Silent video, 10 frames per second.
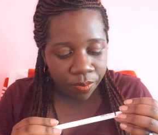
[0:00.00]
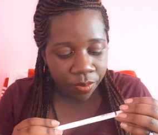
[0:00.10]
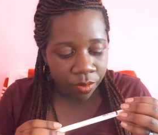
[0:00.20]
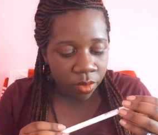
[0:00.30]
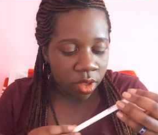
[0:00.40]

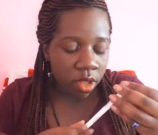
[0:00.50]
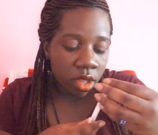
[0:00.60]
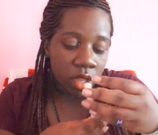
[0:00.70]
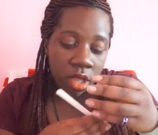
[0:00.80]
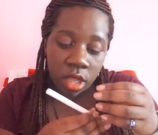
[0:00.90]

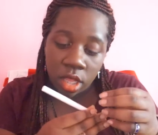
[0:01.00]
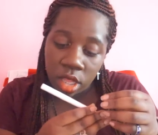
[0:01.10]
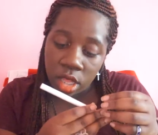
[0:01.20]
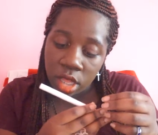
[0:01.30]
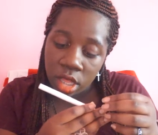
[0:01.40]

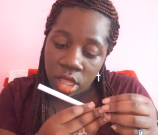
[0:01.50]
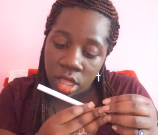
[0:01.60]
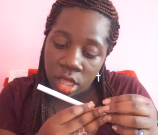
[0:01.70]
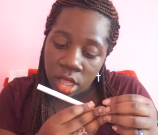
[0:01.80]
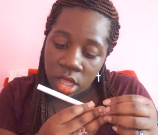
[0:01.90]

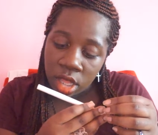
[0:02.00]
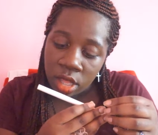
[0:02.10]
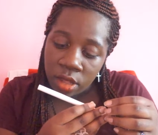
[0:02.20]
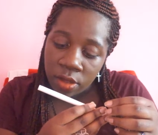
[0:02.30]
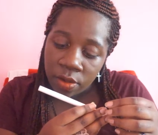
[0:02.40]

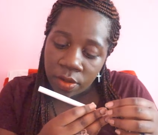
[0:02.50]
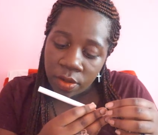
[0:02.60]
Nothing is said.